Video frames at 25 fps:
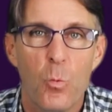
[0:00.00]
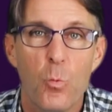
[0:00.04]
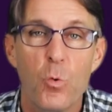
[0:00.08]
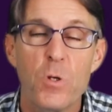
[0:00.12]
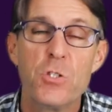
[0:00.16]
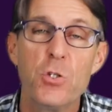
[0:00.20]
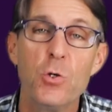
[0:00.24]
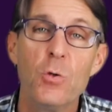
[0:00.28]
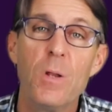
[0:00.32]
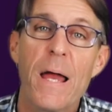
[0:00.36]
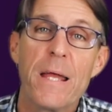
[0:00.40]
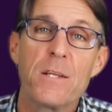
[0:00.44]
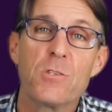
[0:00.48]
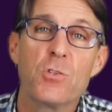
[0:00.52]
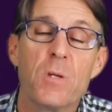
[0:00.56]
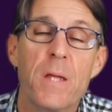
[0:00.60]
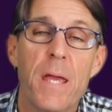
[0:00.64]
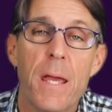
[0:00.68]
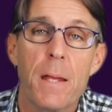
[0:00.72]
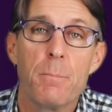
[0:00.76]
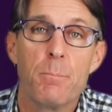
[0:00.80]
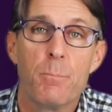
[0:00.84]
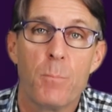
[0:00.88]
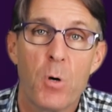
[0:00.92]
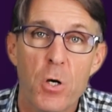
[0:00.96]
Would you like to
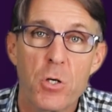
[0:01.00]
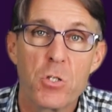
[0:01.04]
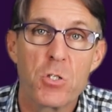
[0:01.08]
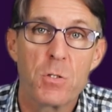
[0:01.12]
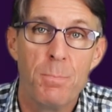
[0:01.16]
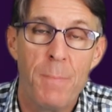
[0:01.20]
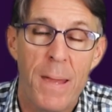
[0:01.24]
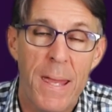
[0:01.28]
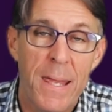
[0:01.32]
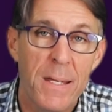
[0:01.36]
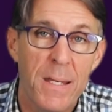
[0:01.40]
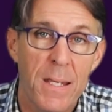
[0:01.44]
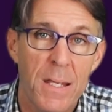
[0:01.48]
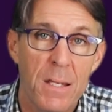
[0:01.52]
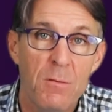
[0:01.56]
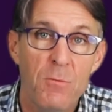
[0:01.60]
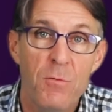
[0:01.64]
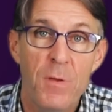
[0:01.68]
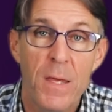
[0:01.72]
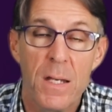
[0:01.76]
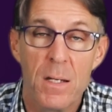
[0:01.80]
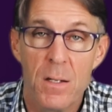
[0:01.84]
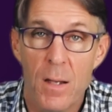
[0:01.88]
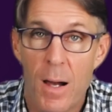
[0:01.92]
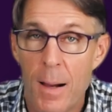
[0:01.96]
get merch made in
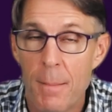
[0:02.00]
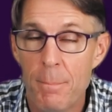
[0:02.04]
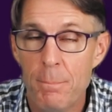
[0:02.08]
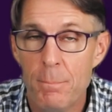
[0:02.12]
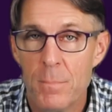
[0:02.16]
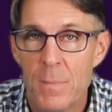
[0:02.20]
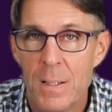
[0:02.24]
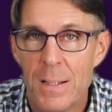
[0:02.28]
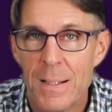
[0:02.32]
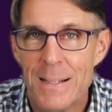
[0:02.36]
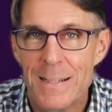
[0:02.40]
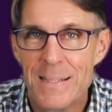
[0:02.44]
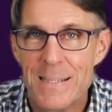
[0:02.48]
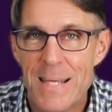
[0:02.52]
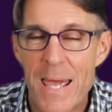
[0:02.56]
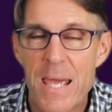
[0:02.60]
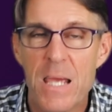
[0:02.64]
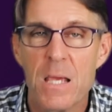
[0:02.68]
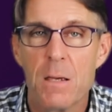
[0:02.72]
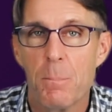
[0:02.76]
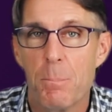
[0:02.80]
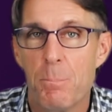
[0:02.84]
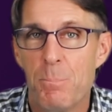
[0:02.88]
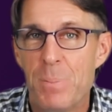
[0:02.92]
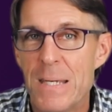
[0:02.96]
Vietnam?
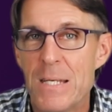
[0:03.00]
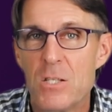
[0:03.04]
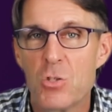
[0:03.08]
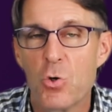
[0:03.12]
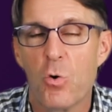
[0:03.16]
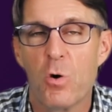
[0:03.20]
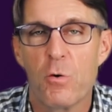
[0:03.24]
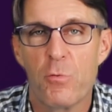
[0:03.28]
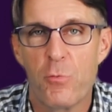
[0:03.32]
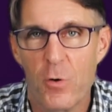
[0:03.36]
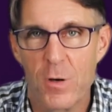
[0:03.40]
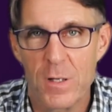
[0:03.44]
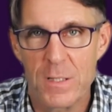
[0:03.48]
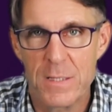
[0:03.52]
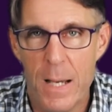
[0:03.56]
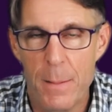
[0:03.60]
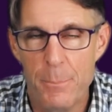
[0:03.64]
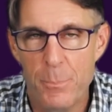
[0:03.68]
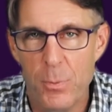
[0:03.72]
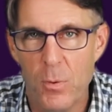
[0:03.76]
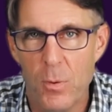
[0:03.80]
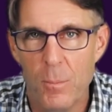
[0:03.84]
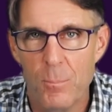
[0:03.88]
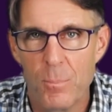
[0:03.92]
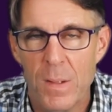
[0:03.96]
Take Vitor, for
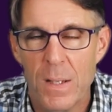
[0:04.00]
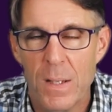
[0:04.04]
example.